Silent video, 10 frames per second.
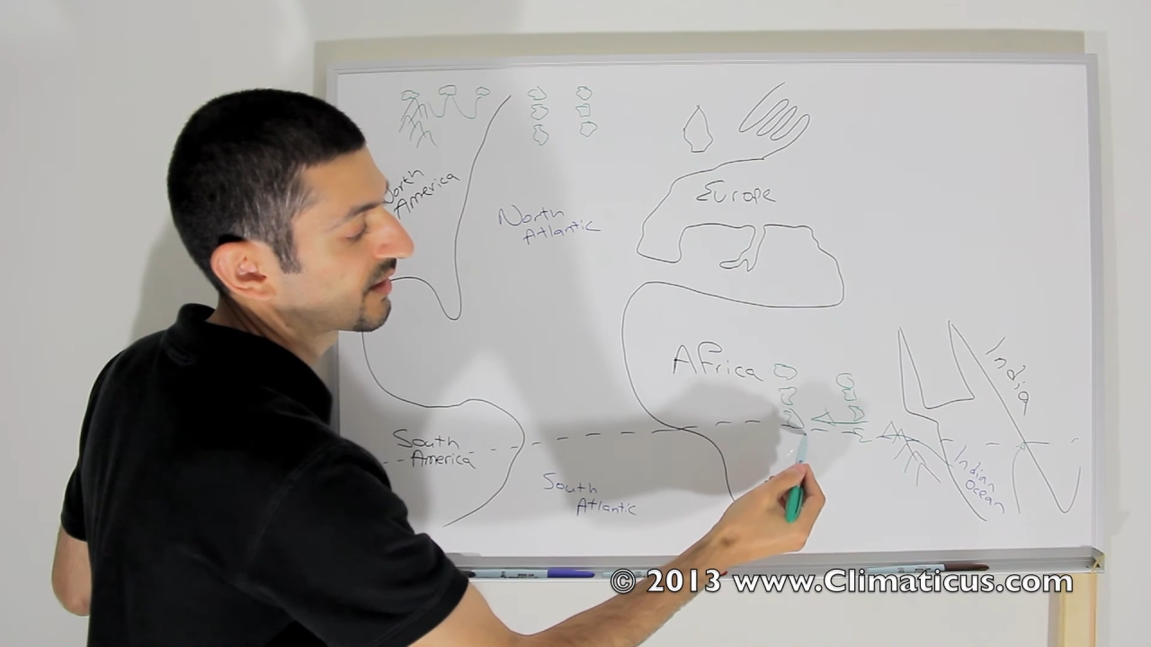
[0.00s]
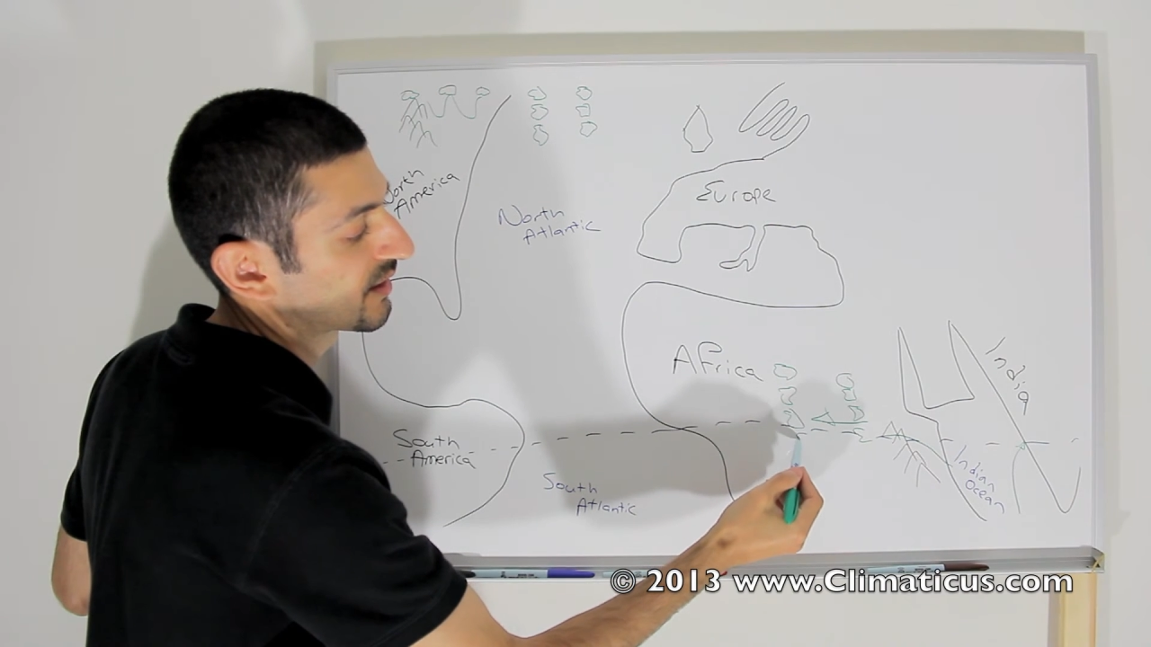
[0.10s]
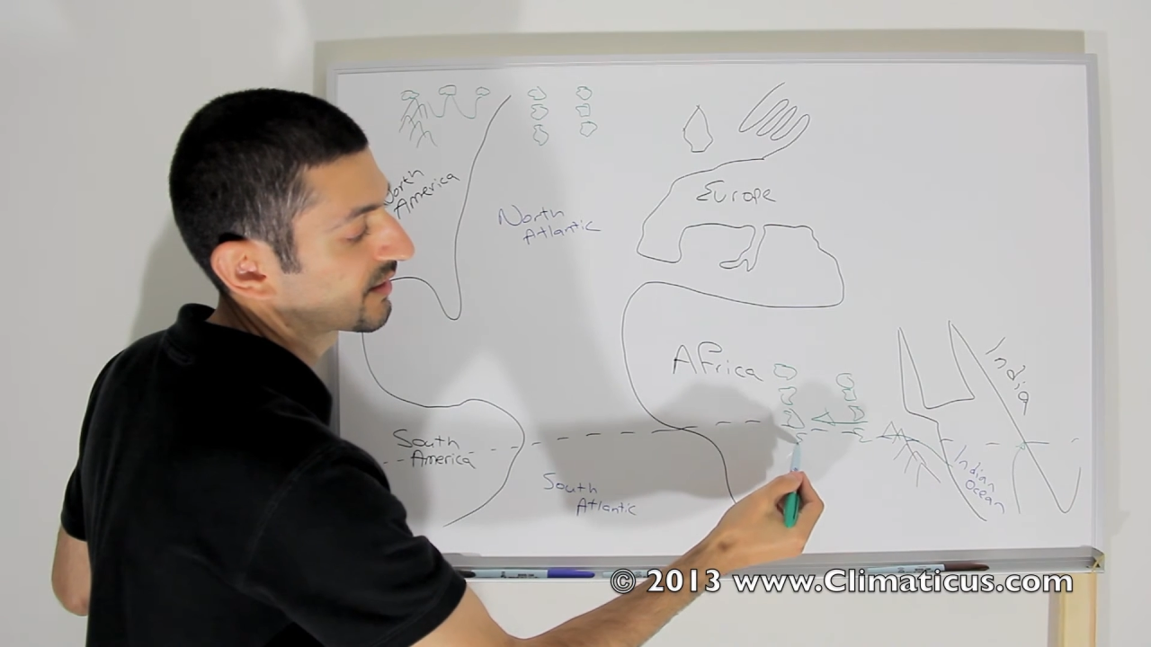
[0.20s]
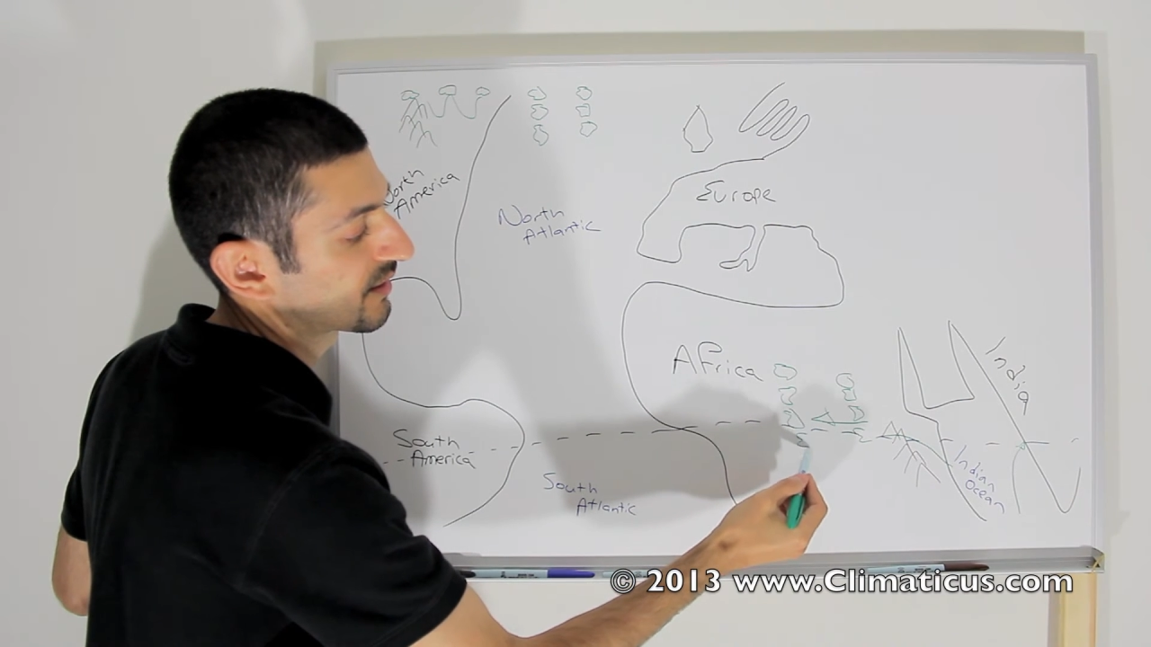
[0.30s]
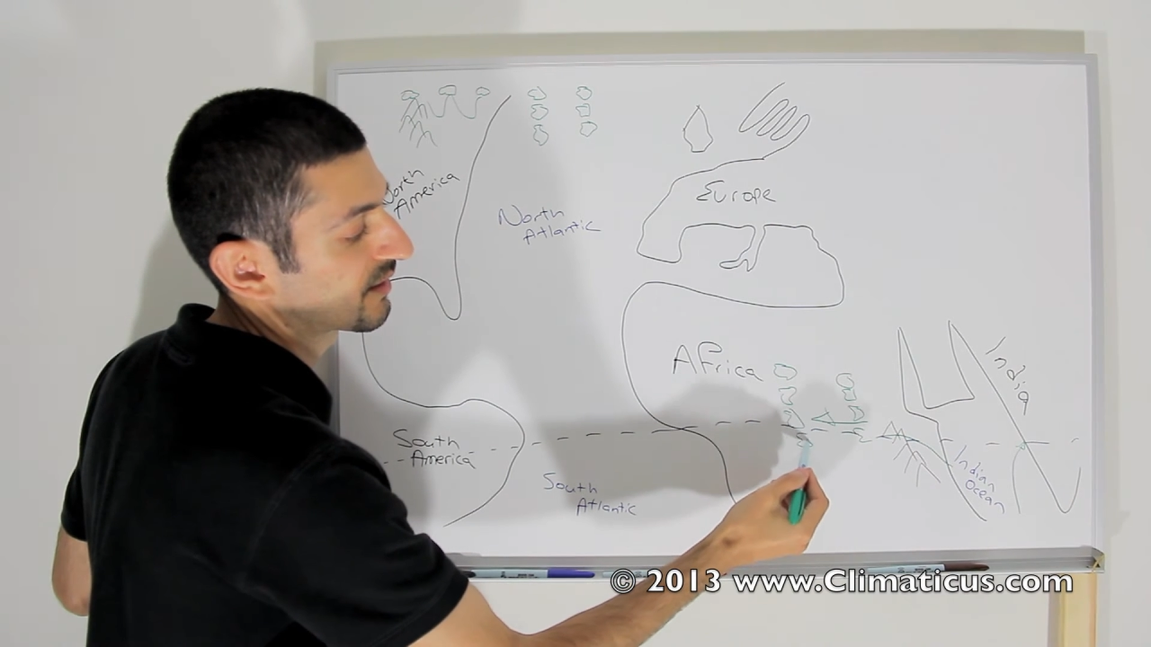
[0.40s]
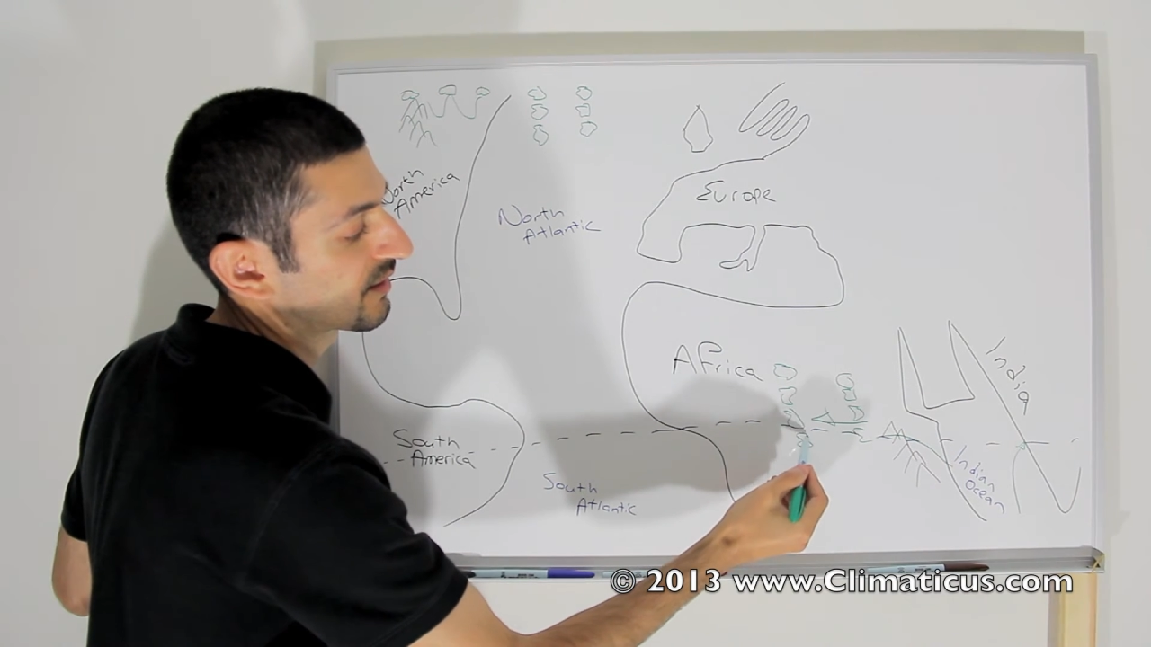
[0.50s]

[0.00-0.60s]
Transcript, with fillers: uh,